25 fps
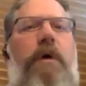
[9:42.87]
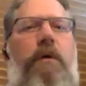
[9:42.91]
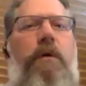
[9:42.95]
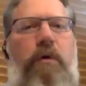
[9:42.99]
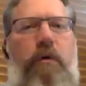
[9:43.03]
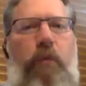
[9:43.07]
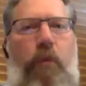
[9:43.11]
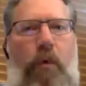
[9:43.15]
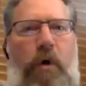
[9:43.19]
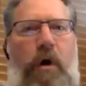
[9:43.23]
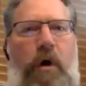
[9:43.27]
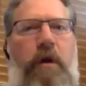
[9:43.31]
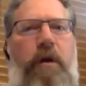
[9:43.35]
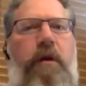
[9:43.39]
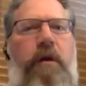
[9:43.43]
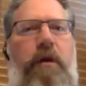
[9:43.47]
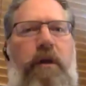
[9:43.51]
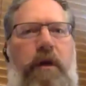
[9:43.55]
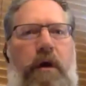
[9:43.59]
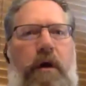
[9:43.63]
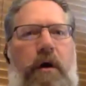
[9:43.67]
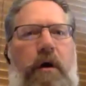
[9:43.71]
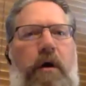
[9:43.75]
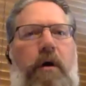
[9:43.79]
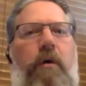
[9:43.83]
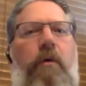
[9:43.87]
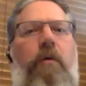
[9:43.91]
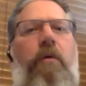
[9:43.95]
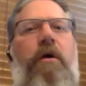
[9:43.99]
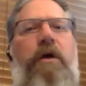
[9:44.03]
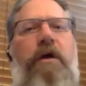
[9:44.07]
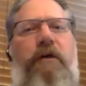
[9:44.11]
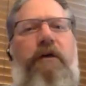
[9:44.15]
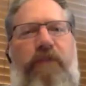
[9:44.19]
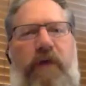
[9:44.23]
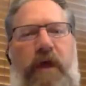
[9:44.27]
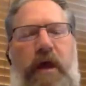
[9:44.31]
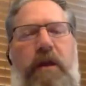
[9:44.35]
we would want to know
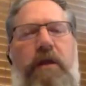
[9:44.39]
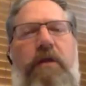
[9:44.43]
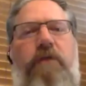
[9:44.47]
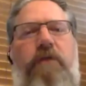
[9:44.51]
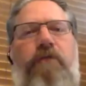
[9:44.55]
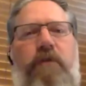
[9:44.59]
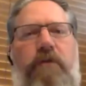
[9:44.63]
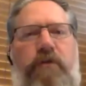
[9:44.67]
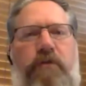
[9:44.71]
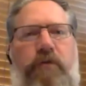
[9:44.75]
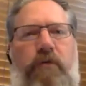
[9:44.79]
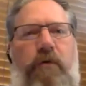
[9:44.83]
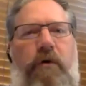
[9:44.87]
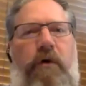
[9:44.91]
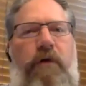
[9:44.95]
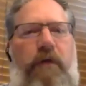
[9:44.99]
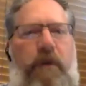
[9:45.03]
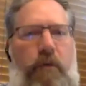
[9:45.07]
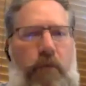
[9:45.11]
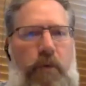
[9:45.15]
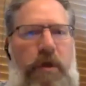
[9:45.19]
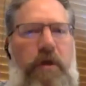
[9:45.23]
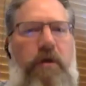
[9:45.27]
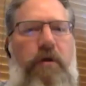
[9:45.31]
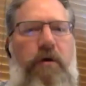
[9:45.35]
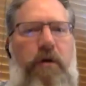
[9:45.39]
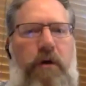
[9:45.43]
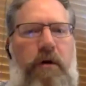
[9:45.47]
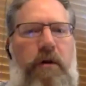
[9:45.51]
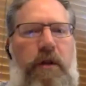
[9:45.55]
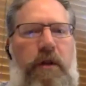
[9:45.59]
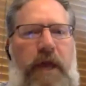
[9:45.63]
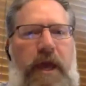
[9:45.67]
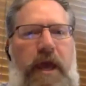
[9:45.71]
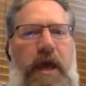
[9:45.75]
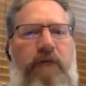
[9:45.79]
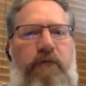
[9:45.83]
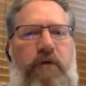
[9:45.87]
if that inventory that we
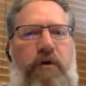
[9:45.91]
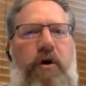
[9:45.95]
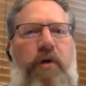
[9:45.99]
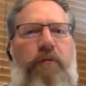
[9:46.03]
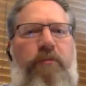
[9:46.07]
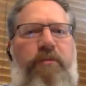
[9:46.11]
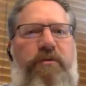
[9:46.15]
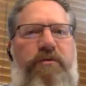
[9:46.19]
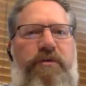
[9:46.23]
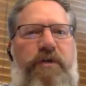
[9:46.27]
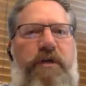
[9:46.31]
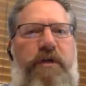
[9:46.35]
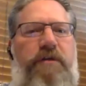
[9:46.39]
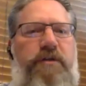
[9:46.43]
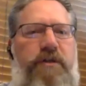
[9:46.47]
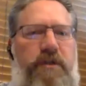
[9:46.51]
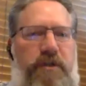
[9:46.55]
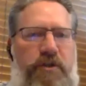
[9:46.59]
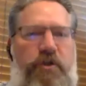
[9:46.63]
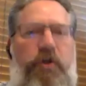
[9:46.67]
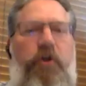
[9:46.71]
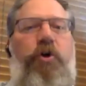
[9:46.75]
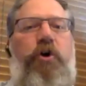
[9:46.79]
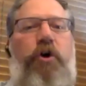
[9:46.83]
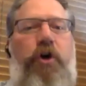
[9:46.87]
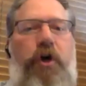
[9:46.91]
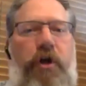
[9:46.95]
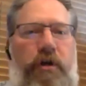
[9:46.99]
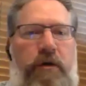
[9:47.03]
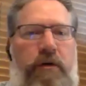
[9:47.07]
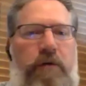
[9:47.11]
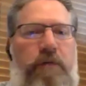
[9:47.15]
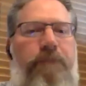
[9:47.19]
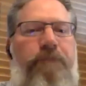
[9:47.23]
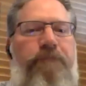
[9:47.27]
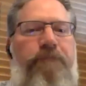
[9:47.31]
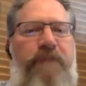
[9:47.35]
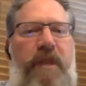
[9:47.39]
currently have in our possession is good.
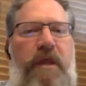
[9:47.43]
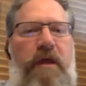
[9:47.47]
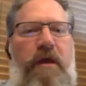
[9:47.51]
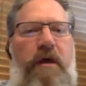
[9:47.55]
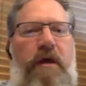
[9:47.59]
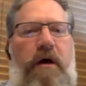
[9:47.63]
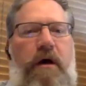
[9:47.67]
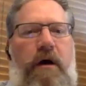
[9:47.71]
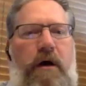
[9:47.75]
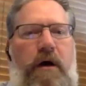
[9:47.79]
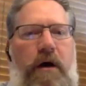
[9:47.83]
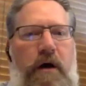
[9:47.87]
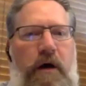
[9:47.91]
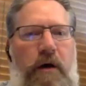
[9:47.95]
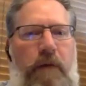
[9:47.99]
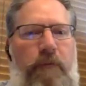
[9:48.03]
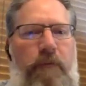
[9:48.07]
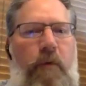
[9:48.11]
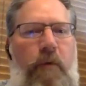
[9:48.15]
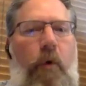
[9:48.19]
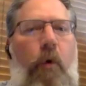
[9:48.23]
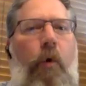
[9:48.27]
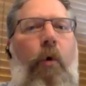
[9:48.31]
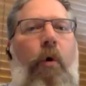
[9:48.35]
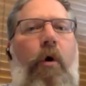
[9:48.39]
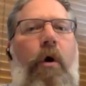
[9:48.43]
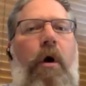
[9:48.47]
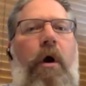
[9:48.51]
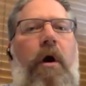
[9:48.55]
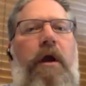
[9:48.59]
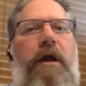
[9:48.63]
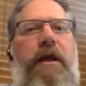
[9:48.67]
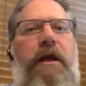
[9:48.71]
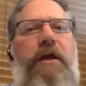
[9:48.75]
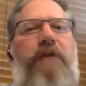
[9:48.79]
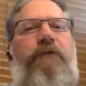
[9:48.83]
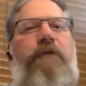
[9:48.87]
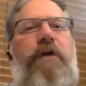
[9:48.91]

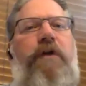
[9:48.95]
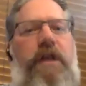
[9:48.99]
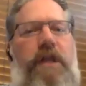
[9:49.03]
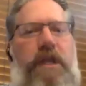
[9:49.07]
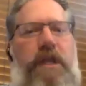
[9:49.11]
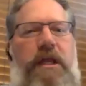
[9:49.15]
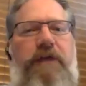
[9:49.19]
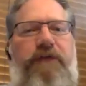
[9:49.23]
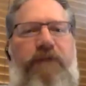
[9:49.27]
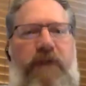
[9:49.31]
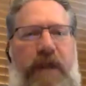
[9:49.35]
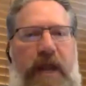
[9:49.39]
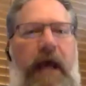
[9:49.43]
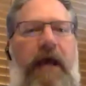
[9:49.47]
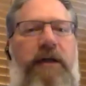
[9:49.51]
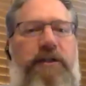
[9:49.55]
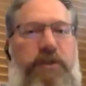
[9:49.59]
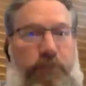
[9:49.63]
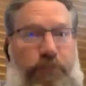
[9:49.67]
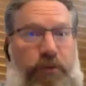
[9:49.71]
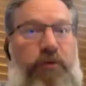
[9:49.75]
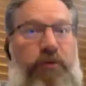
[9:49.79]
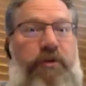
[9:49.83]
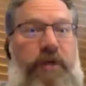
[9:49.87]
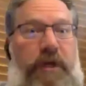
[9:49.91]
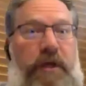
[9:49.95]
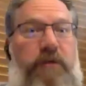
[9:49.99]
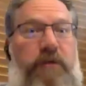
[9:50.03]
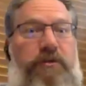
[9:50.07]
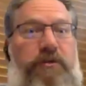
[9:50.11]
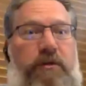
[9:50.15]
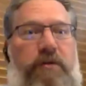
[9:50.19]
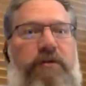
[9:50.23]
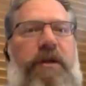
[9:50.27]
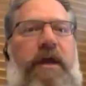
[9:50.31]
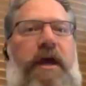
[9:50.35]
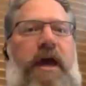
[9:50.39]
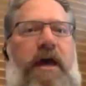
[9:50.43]
Or if it has the
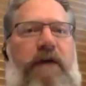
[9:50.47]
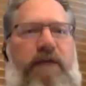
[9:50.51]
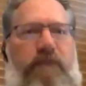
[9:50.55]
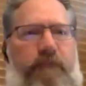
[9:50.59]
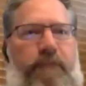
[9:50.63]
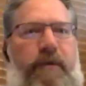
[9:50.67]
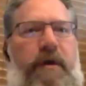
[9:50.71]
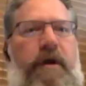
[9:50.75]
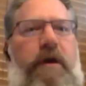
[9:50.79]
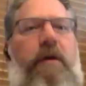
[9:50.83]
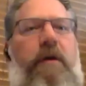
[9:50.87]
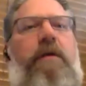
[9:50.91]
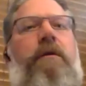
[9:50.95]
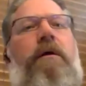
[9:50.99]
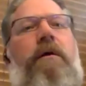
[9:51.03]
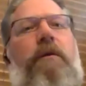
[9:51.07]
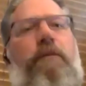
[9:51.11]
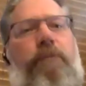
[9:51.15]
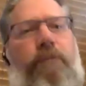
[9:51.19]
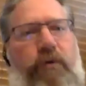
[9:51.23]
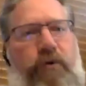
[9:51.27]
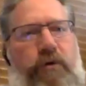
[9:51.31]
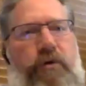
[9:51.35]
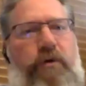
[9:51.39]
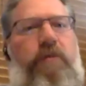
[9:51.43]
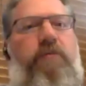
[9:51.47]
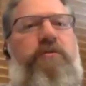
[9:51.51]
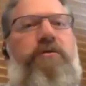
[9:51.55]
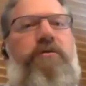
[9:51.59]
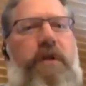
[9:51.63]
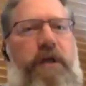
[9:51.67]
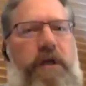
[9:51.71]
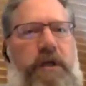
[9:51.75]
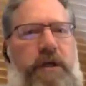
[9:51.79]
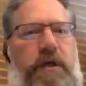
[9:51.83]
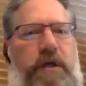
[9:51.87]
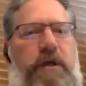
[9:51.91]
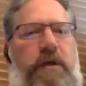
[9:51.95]
potential to have been produced
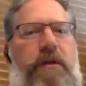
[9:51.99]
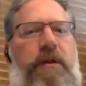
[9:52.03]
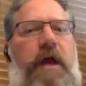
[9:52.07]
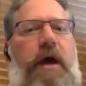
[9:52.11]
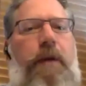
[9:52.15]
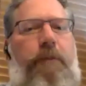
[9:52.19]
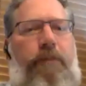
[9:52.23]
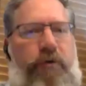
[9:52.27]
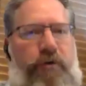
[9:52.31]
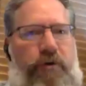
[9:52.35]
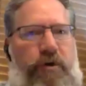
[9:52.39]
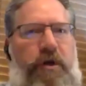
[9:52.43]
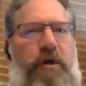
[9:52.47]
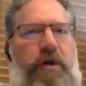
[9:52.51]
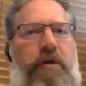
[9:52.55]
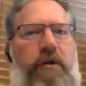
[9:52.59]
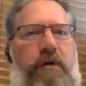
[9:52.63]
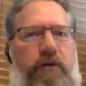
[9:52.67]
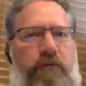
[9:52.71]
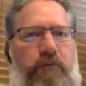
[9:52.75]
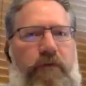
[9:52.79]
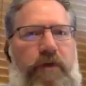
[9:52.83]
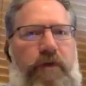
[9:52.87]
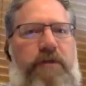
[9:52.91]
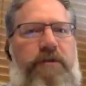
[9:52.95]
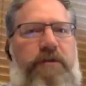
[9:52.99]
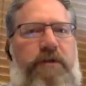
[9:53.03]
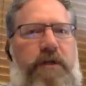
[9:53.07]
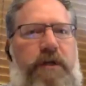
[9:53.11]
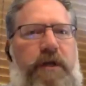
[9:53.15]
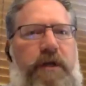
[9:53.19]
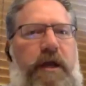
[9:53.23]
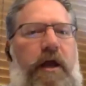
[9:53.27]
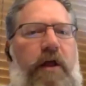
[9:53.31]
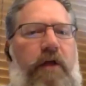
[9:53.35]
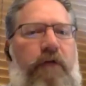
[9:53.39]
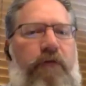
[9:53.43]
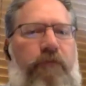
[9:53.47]
in that particular region
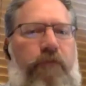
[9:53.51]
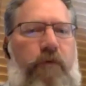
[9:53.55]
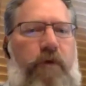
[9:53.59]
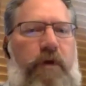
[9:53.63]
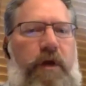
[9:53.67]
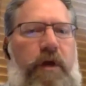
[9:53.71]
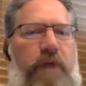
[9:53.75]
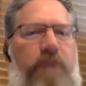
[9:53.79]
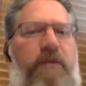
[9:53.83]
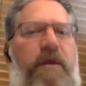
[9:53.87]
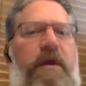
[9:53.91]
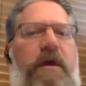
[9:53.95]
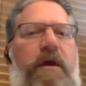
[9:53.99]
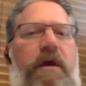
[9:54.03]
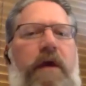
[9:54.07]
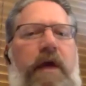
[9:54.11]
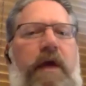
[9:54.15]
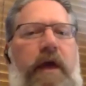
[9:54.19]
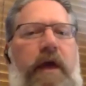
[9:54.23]
in California.